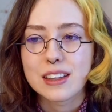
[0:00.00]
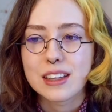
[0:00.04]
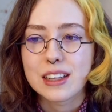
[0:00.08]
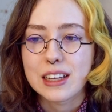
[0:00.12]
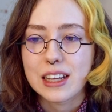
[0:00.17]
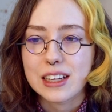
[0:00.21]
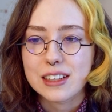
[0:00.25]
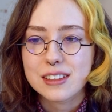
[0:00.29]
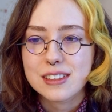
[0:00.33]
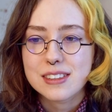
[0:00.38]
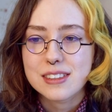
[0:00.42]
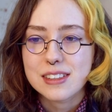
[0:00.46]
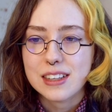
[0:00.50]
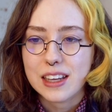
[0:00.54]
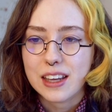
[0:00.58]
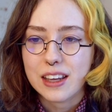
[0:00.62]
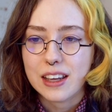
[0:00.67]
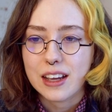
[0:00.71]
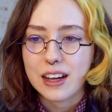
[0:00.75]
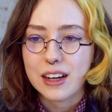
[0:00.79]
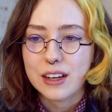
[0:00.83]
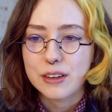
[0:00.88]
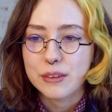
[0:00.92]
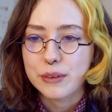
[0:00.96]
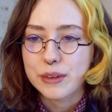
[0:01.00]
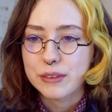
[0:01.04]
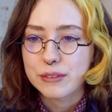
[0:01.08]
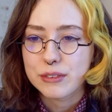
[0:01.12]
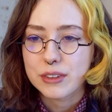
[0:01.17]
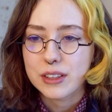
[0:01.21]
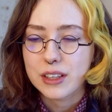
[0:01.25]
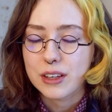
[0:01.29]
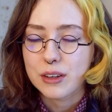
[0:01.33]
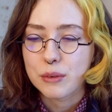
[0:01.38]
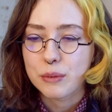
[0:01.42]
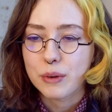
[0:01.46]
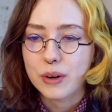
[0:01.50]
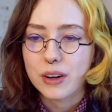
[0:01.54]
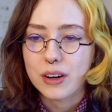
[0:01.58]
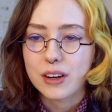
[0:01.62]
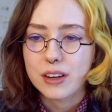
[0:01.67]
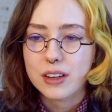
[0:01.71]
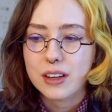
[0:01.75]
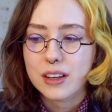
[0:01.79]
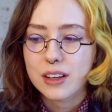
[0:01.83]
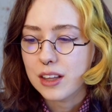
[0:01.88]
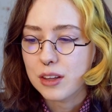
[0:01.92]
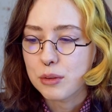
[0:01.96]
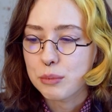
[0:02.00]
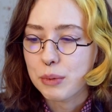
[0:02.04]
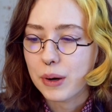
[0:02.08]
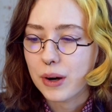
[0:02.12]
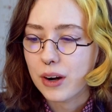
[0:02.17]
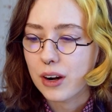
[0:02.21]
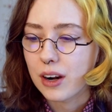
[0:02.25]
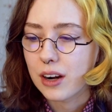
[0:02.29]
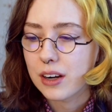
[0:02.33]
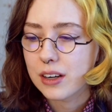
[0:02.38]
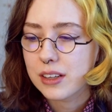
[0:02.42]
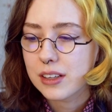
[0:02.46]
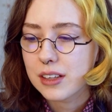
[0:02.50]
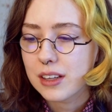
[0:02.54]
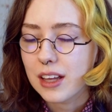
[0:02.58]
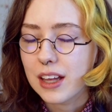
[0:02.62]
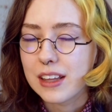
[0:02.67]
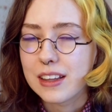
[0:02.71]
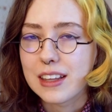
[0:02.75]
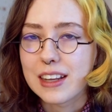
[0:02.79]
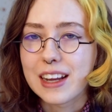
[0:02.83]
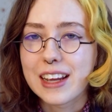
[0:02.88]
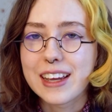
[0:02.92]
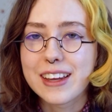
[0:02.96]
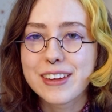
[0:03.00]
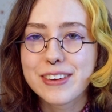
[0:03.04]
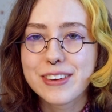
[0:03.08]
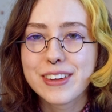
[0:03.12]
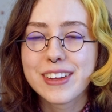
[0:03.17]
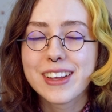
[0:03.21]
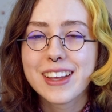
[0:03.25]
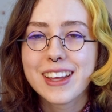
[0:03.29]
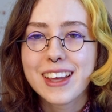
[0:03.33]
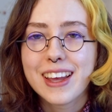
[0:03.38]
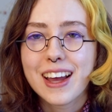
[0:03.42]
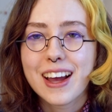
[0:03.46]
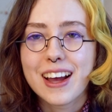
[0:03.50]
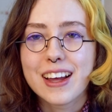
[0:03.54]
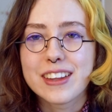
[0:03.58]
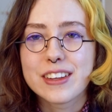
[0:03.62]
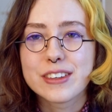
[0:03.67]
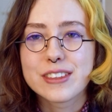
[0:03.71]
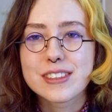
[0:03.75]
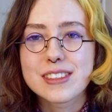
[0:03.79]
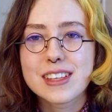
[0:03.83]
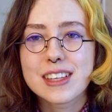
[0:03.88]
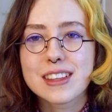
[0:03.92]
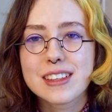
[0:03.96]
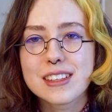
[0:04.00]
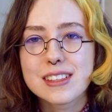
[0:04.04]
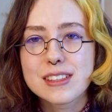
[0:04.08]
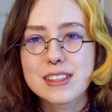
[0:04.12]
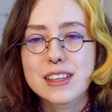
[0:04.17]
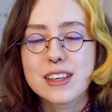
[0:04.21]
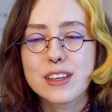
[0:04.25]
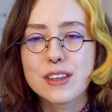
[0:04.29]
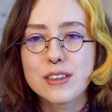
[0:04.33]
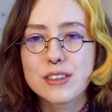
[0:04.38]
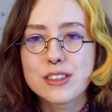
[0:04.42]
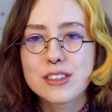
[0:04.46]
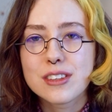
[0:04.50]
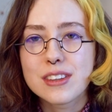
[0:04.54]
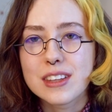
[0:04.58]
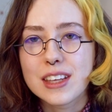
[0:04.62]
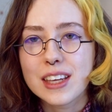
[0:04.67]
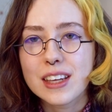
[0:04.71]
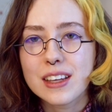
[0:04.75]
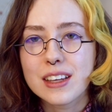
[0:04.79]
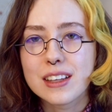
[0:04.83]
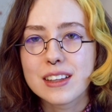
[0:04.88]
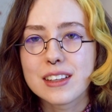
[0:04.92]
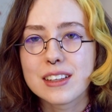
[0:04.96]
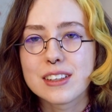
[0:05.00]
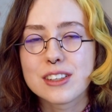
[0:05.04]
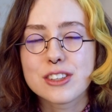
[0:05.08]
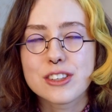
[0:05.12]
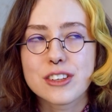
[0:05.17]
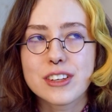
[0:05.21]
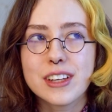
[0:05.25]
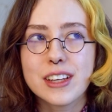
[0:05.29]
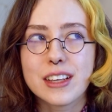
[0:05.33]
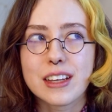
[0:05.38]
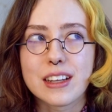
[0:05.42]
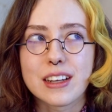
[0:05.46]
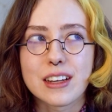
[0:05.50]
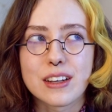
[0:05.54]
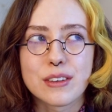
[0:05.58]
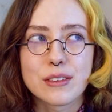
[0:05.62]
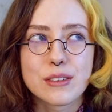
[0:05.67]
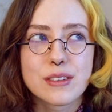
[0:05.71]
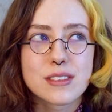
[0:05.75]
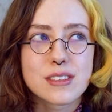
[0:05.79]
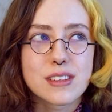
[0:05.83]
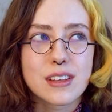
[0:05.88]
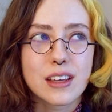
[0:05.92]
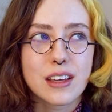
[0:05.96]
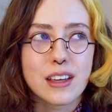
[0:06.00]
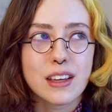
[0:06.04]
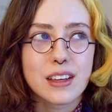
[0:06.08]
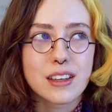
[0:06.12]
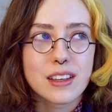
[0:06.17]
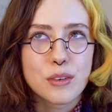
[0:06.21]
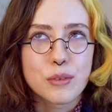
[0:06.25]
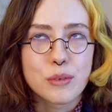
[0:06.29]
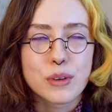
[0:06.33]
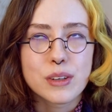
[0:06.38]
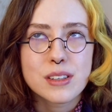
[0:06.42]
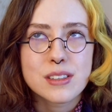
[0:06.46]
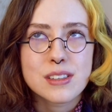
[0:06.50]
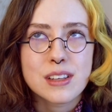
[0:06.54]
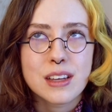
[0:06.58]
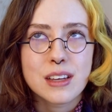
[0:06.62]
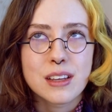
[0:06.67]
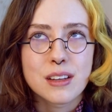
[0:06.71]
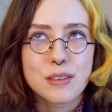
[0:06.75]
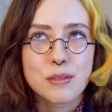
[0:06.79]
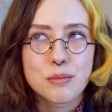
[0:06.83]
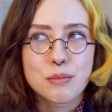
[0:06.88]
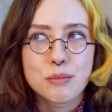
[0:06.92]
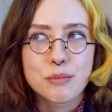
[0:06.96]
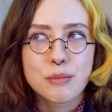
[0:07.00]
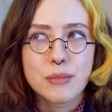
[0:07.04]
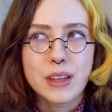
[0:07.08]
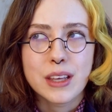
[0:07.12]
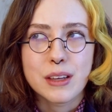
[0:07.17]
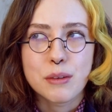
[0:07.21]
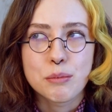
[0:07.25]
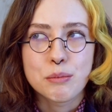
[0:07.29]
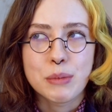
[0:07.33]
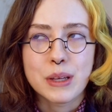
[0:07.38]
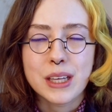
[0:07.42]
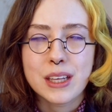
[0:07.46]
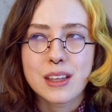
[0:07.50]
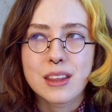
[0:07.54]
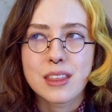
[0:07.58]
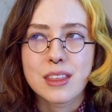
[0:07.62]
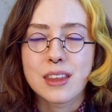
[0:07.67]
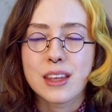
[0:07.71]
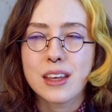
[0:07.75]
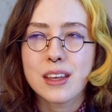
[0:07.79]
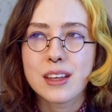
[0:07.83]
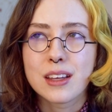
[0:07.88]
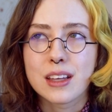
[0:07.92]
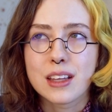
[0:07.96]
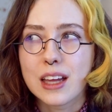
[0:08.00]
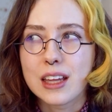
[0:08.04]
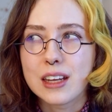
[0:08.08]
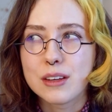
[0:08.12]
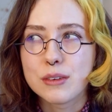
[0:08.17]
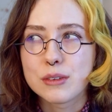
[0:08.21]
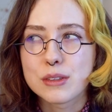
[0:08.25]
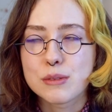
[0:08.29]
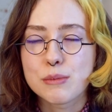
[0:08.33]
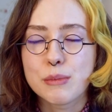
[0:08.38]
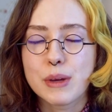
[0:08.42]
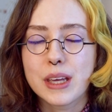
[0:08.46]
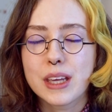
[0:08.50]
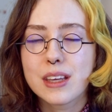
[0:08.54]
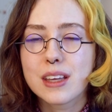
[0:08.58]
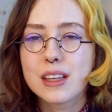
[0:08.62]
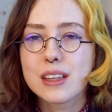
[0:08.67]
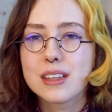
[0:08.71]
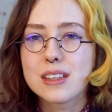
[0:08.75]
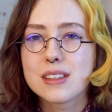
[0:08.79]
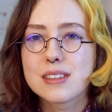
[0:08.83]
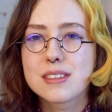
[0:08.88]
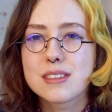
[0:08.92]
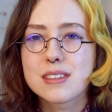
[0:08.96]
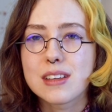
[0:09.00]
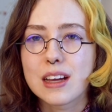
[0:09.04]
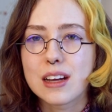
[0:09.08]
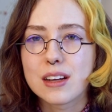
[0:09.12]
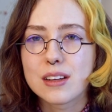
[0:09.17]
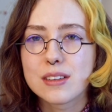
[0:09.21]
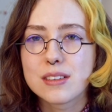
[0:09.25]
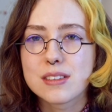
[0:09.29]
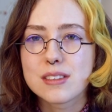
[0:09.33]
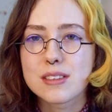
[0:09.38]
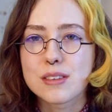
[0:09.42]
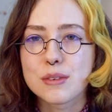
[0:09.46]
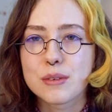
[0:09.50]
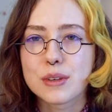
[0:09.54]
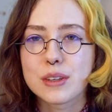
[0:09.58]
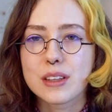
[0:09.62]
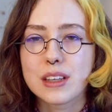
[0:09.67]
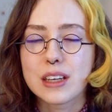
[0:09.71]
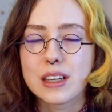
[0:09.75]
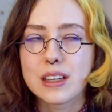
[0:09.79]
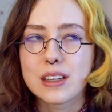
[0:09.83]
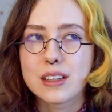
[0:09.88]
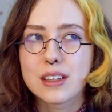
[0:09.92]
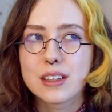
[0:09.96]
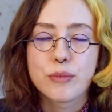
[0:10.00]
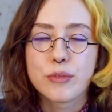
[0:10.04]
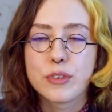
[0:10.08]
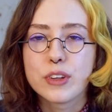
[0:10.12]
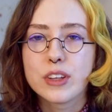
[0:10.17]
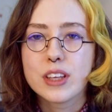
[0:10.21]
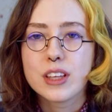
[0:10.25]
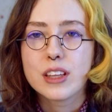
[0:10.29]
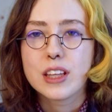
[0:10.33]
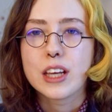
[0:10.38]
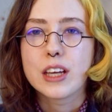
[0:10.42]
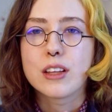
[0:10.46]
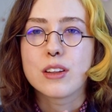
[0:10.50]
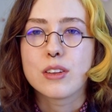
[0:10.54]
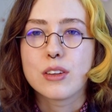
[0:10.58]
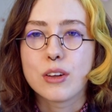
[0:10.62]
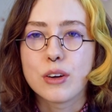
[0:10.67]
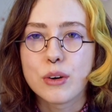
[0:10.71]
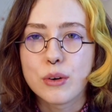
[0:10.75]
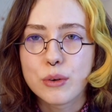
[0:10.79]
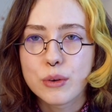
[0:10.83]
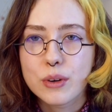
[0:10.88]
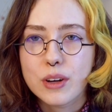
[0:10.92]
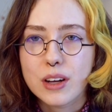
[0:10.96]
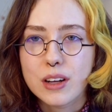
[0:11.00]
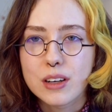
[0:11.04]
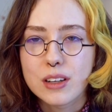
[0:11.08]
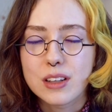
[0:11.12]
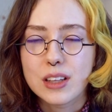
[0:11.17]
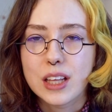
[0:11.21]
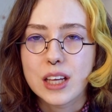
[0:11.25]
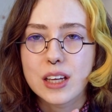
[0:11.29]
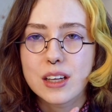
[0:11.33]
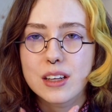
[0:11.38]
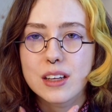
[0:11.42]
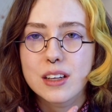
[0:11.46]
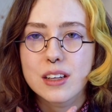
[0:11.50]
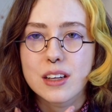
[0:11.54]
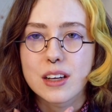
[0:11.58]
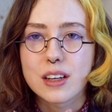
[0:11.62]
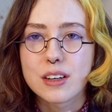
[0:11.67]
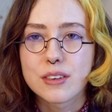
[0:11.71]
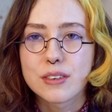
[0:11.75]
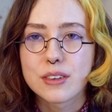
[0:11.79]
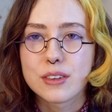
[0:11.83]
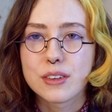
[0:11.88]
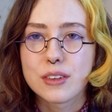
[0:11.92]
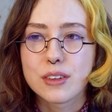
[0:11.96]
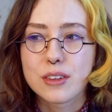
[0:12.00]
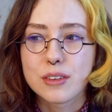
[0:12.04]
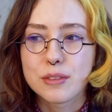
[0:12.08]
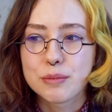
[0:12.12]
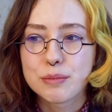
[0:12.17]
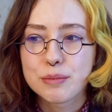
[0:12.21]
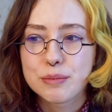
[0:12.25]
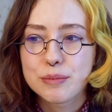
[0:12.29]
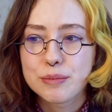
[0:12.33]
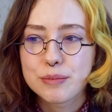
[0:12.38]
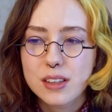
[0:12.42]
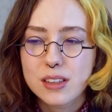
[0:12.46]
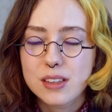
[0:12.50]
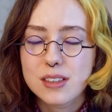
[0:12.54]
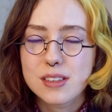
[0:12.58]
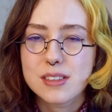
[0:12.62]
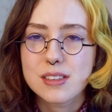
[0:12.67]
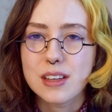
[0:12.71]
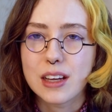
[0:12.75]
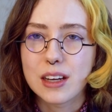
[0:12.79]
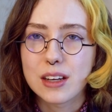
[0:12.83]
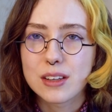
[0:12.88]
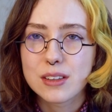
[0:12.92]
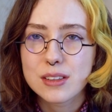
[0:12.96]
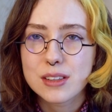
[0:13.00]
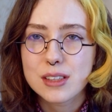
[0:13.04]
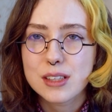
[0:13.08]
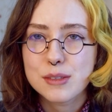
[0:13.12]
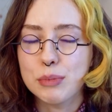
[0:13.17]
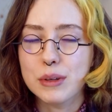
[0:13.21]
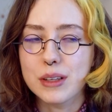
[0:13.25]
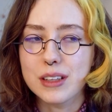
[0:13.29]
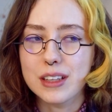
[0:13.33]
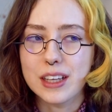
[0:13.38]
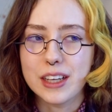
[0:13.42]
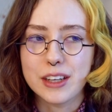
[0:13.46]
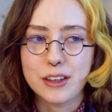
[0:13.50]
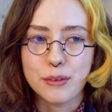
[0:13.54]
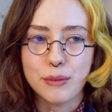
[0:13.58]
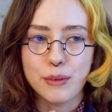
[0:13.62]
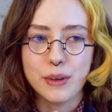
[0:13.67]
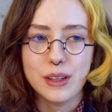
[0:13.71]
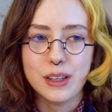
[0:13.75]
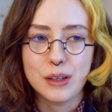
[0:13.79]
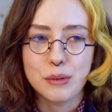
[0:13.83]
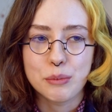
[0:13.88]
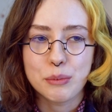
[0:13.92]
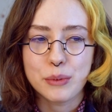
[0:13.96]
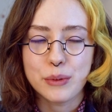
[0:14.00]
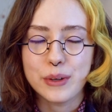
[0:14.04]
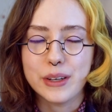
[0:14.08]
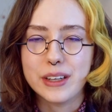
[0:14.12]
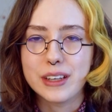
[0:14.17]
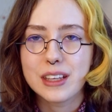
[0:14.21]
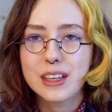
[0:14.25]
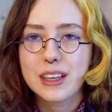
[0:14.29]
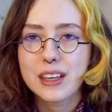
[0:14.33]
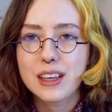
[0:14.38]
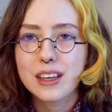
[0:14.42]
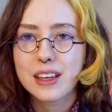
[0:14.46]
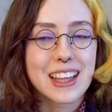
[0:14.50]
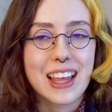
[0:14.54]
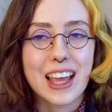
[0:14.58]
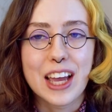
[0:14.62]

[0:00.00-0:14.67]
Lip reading: the next day I went for like a walk in the park, and then there was like this huge thing in the tree, and I was like, what is that like big thing? And it was making these sounds that were like really like low, kind of like guttural sounds, but like really pretty.